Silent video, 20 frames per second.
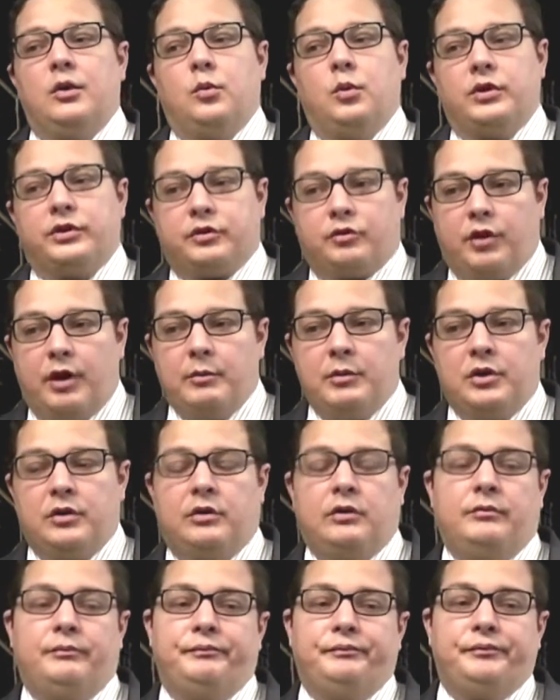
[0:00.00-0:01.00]
With
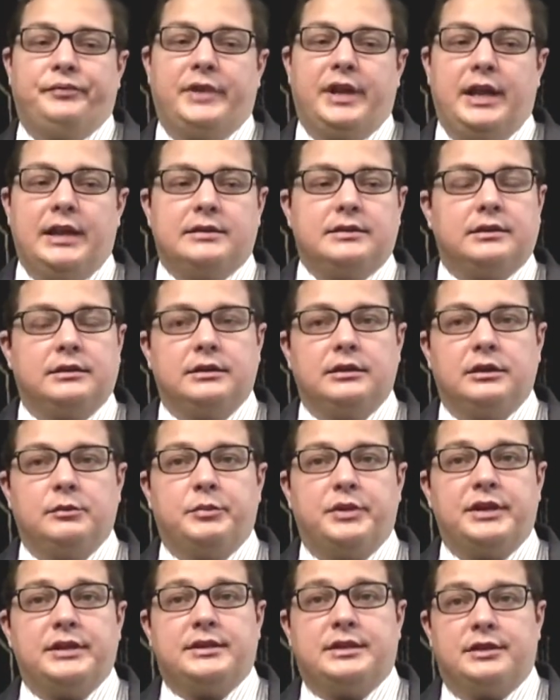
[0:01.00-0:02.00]
criminal, it's a little
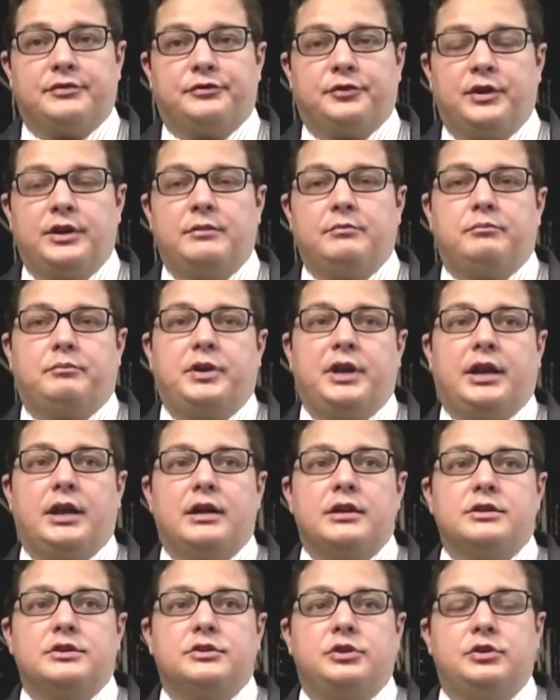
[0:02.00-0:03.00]
bit different
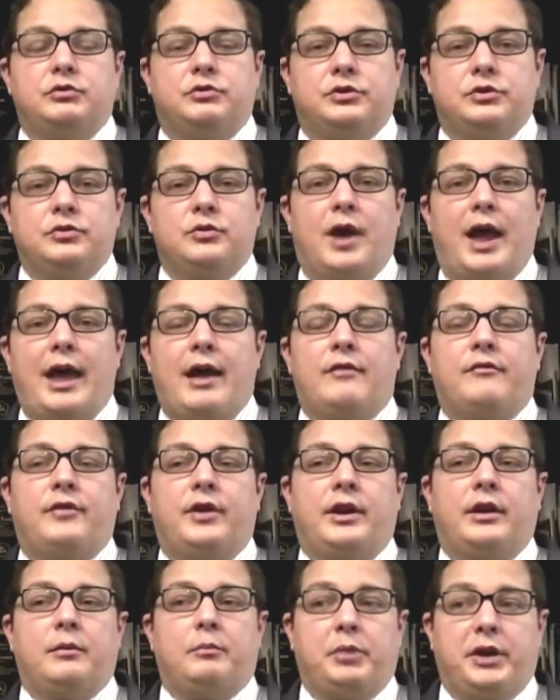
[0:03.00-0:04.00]
because you do have
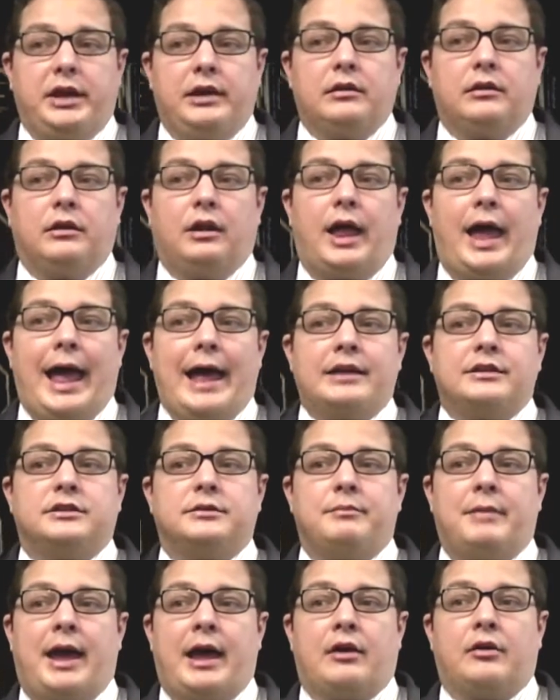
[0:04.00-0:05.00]
an appeal as
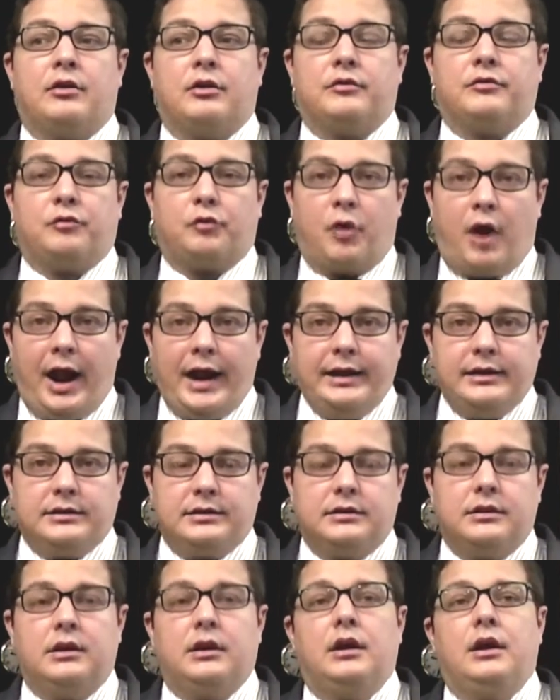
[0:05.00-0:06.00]
a matter of
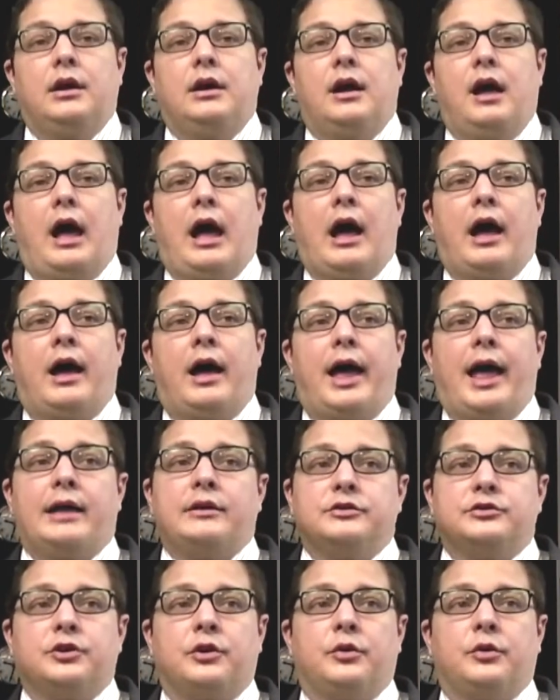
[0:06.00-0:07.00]
right, uh,
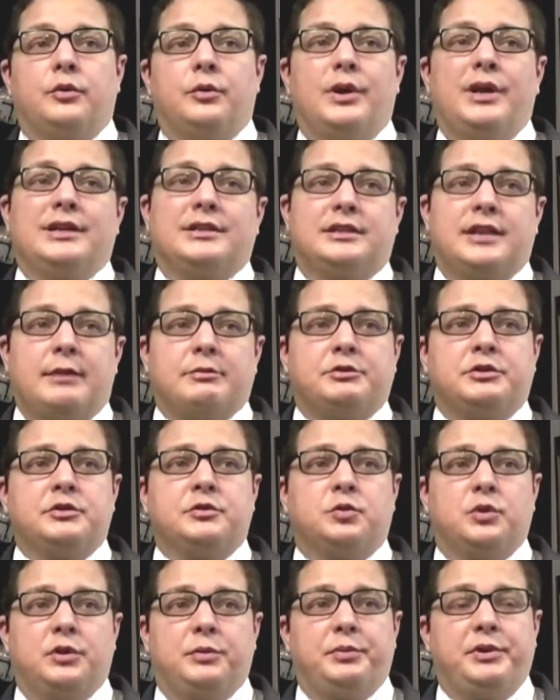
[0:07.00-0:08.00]
and so
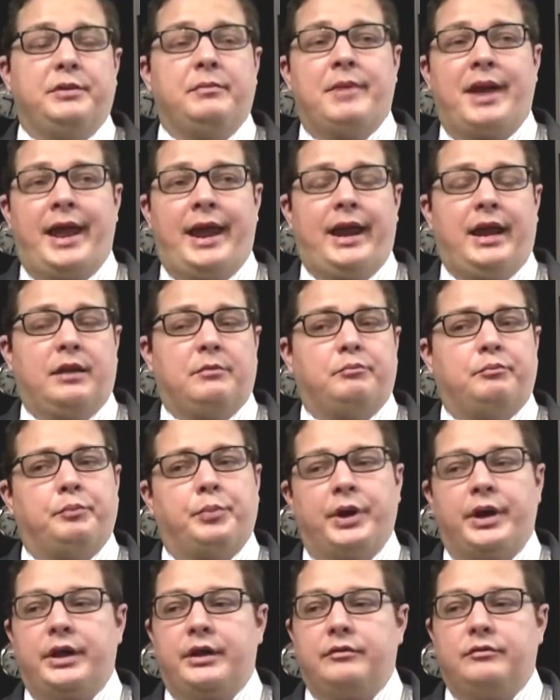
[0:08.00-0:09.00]
exceptions will be made,
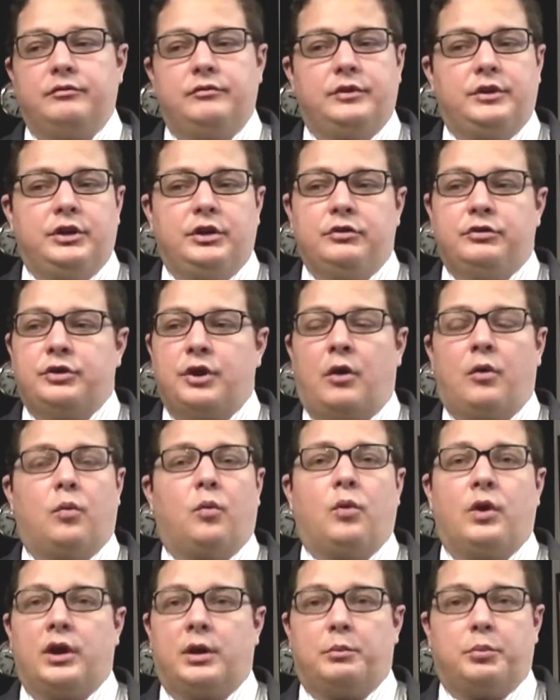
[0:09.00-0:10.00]
but you don't
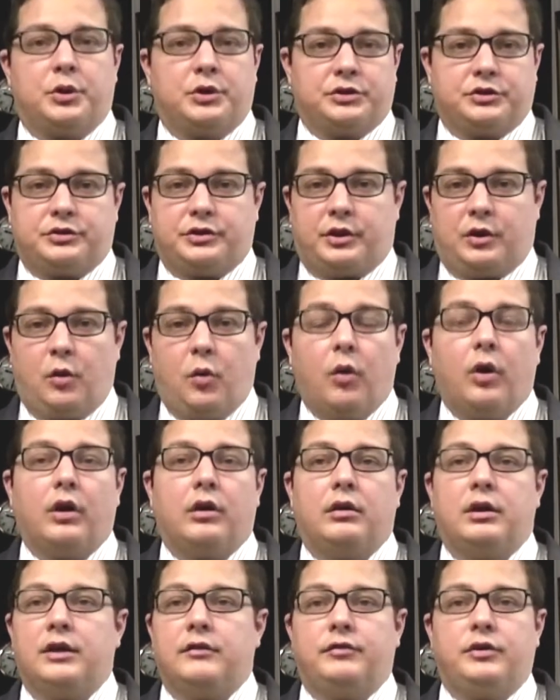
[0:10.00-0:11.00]
want to push the
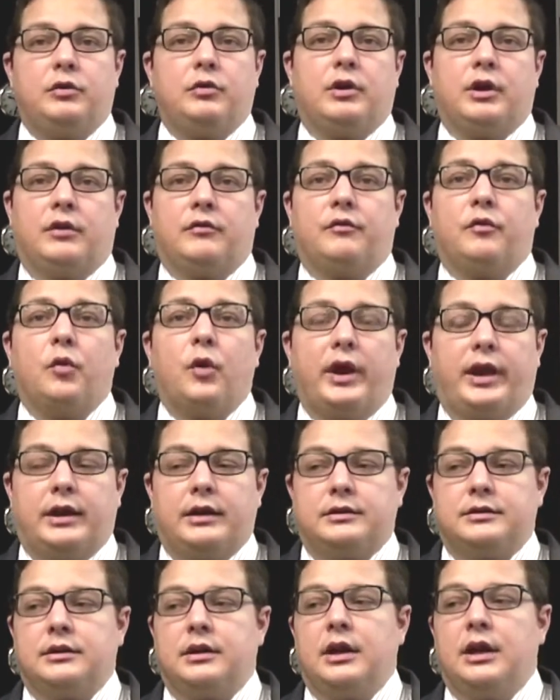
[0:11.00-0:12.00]
court if you can avoid
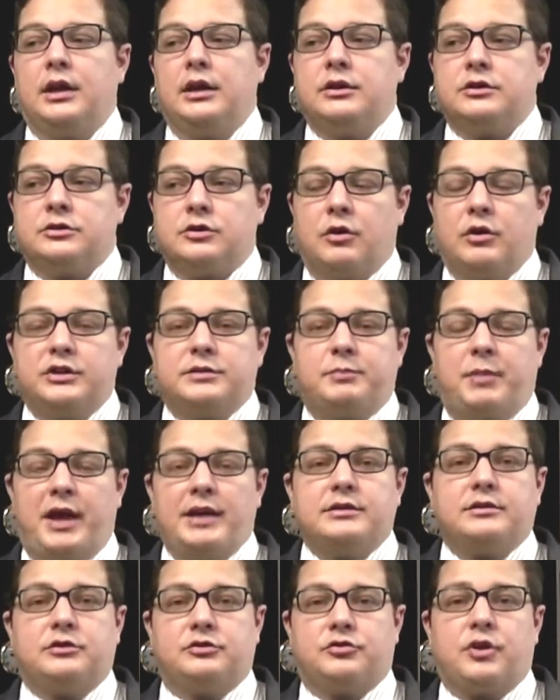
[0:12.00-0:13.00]
it. So it's
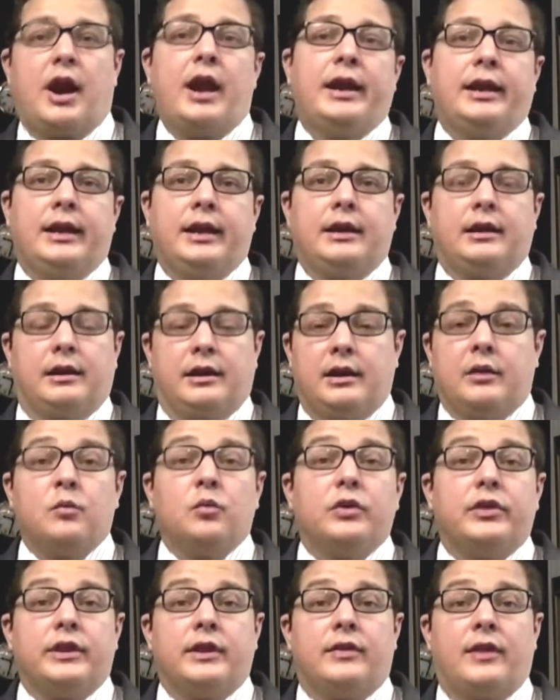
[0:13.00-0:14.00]
best to try and get it
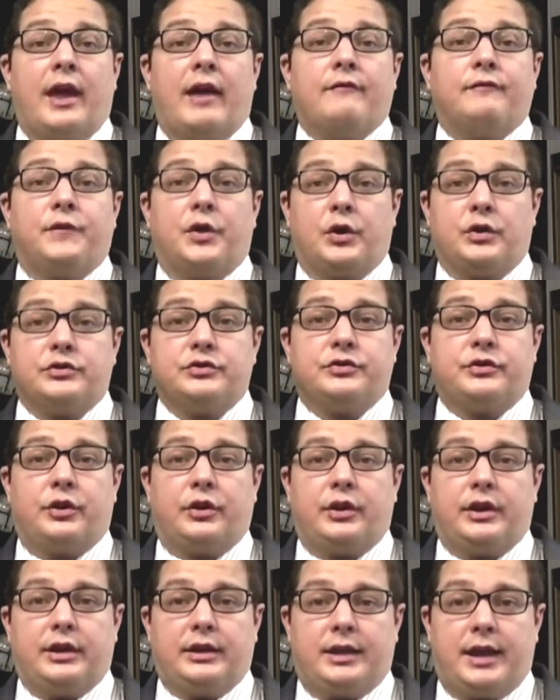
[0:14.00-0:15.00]
in within that first
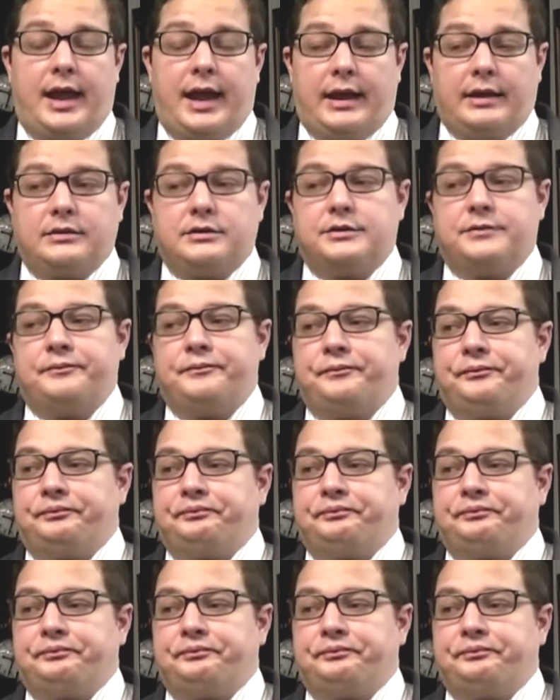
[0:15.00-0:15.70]
30 days.